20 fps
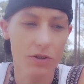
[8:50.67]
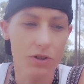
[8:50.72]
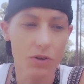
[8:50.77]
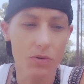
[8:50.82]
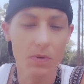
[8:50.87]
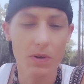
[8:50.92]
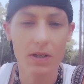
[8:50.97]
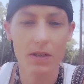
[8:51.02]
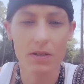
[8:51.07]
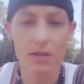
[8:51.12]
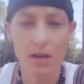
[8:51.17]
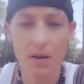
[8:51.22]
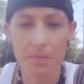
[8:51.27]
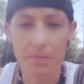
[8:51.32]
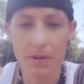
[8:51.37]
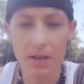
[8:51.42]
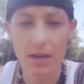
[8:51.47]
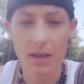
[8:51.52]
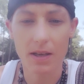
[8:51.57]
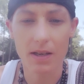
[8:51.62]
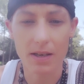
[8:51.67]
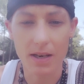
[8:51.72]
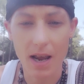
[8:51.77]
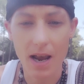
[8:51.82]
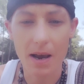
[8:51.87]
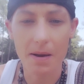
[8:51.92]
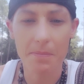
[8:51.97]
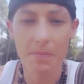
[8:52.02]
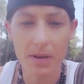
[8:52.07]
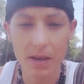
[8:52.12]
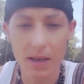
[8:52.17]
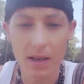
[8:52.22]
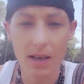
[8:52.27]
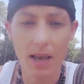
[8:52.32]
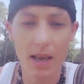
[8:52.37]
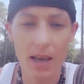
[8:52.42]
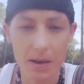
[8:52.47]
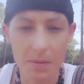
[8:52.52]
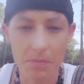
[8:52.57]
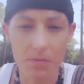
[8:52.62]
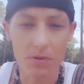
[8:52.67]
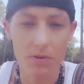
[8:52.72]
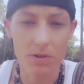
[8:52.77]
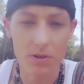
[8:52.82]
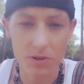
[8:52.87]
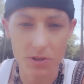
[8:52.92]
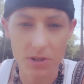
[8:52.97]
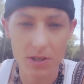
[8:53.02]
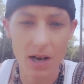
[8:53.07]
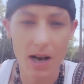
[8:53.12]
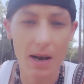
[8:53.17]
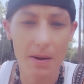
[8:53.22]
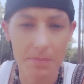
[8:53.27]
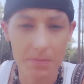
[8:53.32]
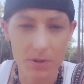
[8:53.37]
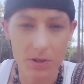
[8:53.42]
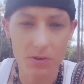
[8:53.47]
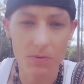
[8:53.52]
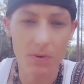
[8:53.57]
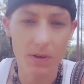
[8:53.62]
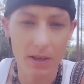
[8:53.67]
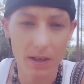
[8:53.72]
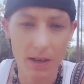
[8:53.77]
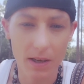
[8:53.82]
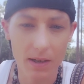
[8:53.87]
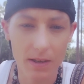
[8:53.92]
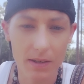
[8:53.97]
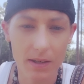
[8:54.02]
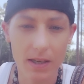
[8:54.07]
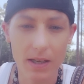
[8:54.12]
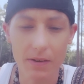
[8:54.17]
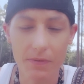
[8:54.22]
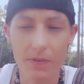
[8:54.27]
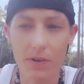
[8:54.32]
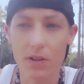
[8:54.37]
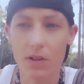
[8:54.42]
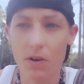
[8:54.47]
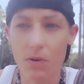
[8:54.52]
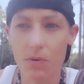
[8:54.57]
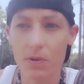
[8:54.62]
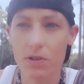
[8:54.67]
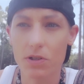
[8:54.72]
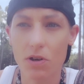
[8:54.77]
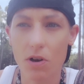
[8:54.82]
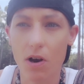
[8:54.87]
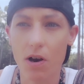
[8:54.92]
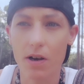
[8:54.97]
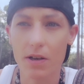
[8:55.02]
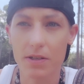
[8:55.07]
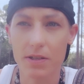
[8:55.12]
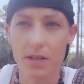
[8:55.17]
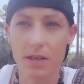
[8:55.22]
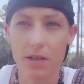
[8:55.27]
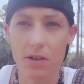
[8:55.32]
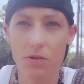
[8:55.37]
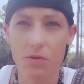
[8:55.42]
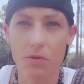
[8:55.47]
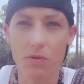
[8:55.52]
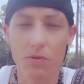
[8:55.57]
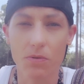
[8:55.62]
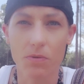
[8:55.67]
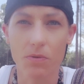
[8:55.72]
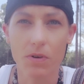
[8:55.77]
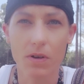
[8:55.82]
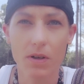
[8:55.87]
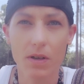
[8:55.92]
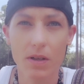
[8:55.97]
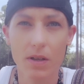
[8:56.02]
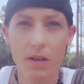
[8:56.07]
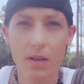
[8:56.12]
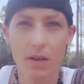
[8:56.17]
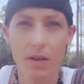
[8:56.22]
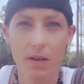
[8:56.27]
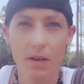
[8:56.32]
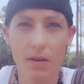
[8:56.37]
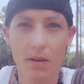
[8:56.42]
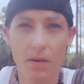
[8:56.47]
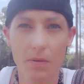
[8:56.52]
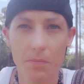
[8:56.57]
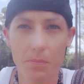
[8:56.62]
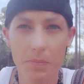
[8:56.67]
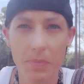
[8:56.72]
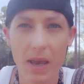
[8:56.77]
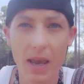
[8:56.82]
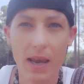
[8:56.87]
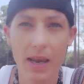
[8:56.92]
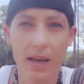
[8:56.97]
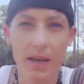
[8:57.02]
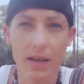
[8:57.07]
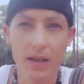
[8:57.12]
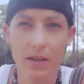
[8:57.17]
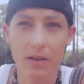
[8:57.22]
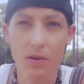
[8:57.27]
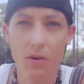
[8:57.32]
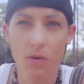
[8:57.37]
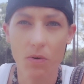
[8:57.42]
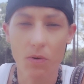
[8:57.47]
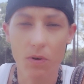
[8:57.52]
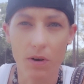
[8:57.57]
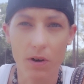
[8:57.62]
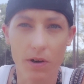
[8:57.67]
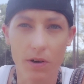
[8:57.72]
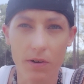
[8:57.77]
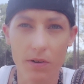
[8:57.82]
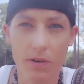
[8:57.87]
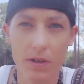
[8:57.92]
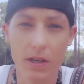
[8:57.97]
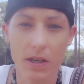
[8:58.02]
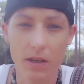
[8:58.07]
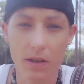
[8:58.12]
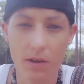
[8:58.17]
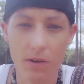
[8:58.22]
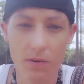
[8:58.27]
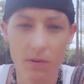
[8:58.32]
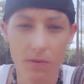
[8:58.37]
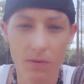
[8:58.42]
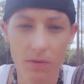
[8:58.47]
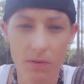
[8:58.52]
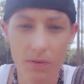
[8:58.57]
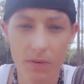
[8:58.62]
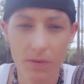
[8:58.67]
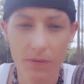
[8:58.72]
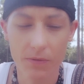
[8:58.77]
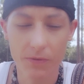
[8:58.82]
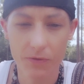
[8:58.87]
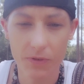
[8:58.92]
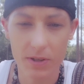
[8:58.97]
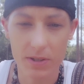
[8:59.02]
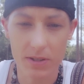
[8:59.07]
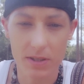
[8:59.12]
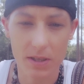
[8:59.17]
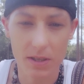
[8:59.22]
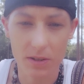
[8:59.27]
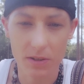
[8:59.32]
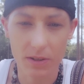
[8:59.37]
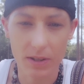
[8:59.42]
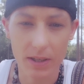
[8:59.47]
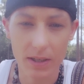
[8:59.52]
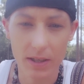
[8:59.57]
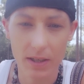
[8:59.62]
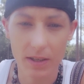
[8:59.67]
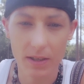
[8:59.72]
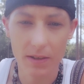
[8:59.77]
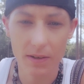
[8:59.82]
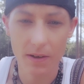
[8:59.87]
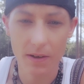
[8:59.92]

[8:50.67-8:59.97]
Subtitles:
doing something and not being able to stop doing it, even though it's causing you pain or hurting you physically,